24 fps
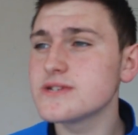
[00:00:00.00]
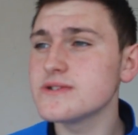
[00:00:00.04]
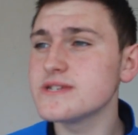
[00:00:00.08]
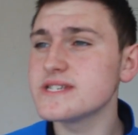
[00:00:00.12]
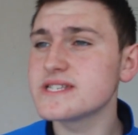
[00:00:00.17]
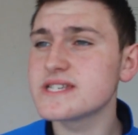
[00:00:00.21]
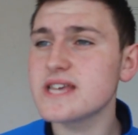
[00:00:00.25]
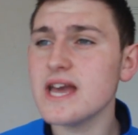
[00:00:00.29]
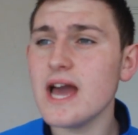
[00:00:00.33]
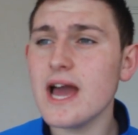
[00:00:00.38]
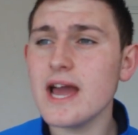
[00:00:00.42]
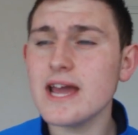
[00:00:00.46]
I
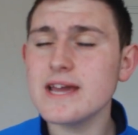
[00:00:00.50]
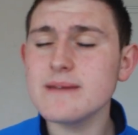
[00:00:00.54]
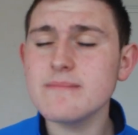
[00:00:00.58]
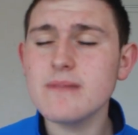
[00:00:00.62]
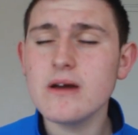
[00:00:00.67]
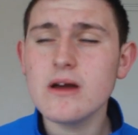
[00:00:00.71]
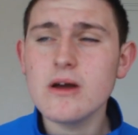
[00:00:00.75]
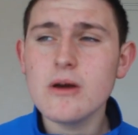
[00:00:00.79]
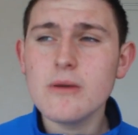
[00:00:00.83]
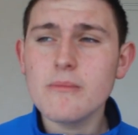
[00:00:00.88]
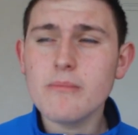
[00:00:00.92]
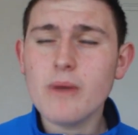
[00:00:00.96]

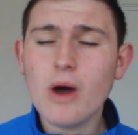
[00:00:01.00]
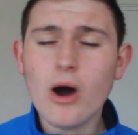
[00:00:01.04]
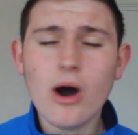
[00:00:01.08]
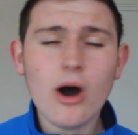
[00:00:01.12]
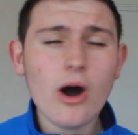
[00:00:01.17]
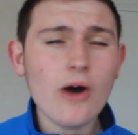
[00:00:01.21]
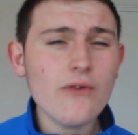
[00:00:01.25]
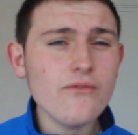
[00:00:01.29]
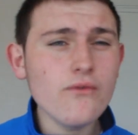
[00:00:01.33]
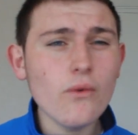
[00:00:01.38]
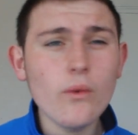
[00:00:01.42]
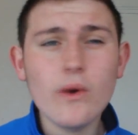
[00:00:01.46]

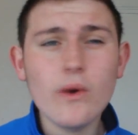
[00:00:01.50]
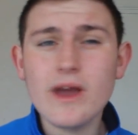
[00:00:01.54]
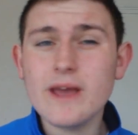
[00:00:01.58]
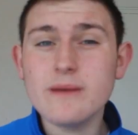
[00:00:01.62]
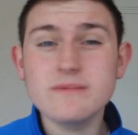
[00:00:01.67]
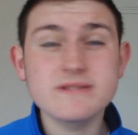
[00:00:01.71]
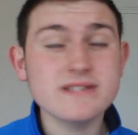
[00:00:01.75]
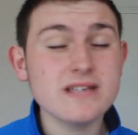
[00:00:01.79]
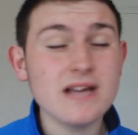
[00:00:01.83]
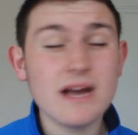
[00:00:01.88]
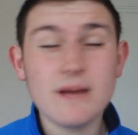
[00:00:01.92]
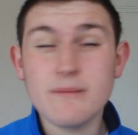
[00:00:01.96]
thought he
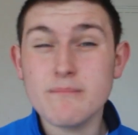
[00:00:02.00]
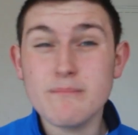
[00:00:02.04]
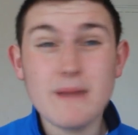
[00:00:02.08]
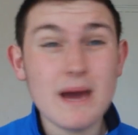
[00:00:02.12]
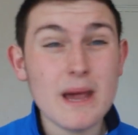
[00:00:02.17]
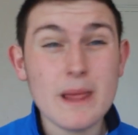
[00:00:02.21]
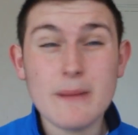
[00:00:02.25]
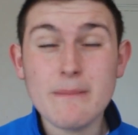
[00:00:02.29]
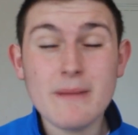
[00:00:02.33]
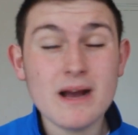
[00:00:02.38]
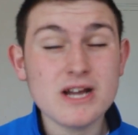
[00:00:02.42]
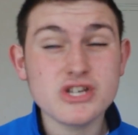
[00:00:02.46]
was
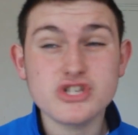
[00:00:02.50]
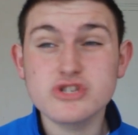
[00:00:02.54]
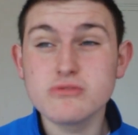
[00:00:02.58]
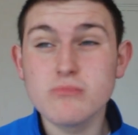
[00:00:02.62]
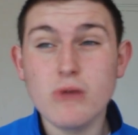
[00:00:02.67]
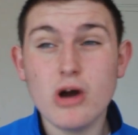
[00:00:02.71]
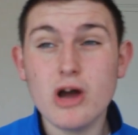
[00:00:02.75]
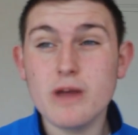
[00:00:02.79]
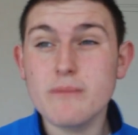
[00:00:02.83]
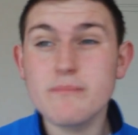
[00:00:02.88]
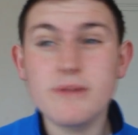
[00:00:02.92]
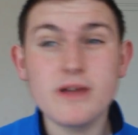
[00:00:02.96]
man of match in
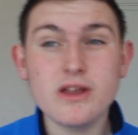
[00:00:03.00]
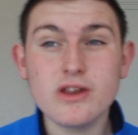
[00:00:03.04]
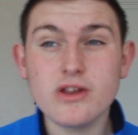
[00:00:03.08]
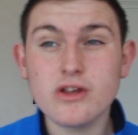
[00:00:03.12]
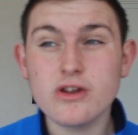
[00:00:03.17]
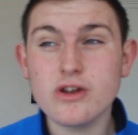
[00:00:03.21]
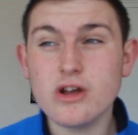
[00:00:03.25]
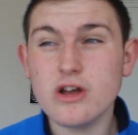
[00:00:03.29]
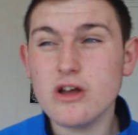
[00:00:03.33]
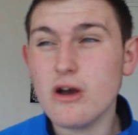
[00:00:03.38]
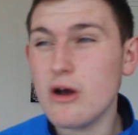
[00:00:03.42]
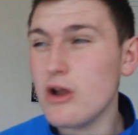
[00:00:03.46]
my
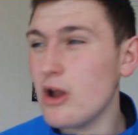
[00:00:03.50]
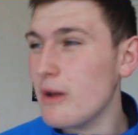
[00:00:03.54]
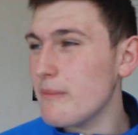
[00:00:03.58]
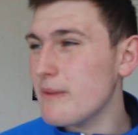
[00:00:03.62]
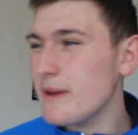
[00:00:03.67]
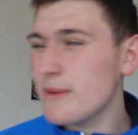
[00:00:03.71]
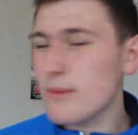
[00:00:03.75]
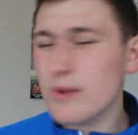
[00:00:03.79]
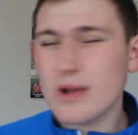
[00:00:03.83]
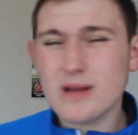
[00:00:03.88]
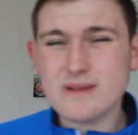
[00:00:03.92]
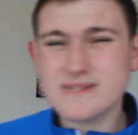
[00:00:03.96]
opinion. Like,
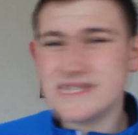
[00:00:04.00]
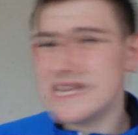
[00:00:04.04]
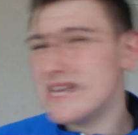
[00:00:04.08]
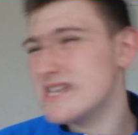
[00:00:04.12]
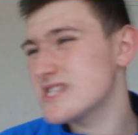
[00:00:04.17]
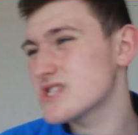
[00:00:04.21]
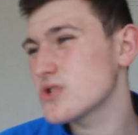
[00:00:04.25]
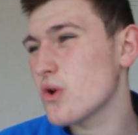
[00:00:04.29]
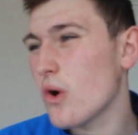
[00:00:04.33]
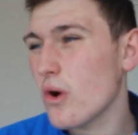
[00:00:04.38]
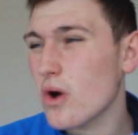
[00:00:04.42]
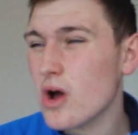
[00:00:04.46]
people kept saying
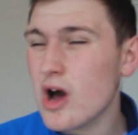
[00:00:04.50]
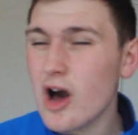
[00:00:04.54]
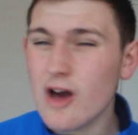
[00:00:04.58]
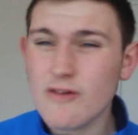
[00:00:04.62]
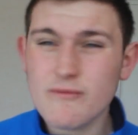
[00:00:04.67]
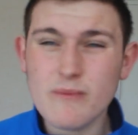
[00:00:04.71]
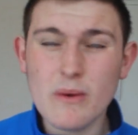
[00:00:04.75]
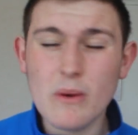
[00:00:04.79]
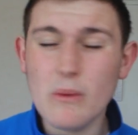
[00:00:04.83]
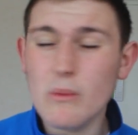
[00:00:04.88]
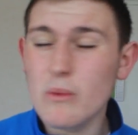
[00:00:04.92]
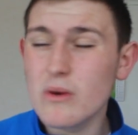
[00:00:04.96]
Scott
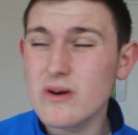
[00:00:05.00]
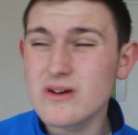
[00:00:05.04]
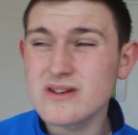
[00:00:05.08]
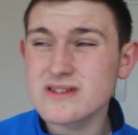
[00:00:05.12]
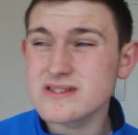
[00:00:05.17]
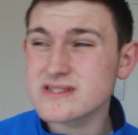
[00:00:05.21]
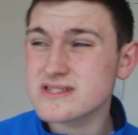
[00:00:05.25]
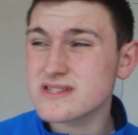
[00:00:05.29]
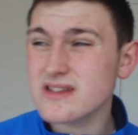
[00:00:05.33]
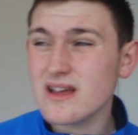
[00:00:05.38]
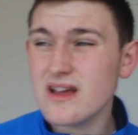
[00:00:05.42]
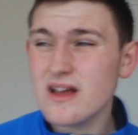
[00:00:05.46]
Cuthbert
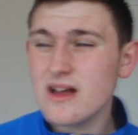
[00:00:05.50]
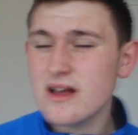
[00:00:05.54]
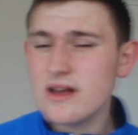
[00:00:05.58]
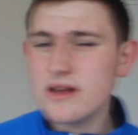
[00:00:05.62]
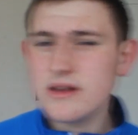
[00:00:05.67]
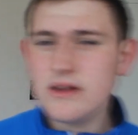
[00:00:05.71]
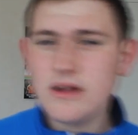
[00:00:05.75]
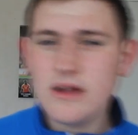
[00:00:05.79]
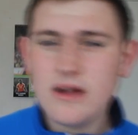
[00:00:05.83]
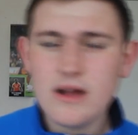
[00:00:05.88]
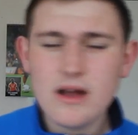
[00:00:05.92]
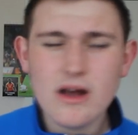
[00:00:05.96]
was.
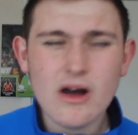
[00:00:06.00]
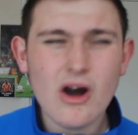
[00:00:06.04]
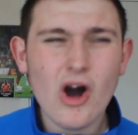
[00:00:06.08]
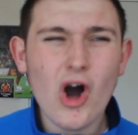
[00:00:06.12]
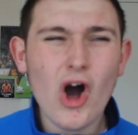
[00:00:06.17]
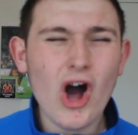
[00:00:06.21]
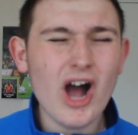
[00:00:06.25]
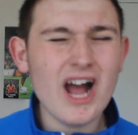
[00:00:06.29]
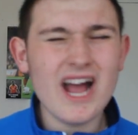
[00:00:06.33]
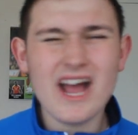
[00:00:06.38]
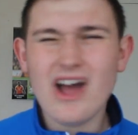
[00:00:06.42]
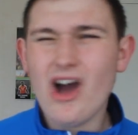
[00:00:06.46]

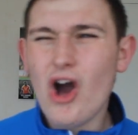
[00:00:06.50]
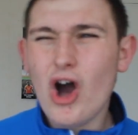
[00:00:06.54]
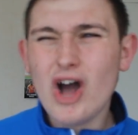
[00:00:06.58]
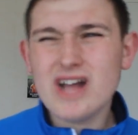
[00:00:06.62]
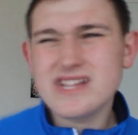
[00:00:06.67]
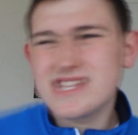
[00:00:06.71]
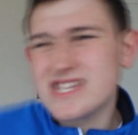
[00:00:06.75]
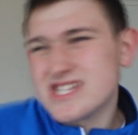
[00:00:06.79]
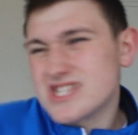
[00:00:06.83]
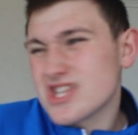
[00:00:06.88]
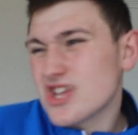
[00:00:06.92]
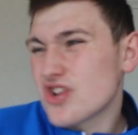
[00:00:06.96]
I
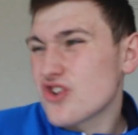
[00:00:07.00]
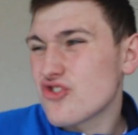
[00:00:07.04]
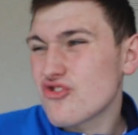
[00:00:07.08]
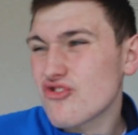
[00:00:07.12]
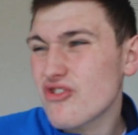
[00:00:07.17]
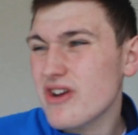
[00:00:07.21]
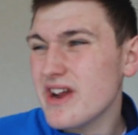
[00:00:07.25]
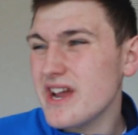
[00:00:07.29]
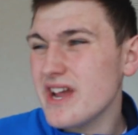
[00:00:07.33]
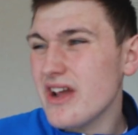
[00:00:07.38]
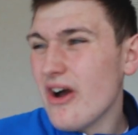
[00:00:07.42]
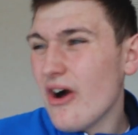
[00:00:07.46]

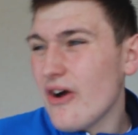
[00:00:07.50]
disagree.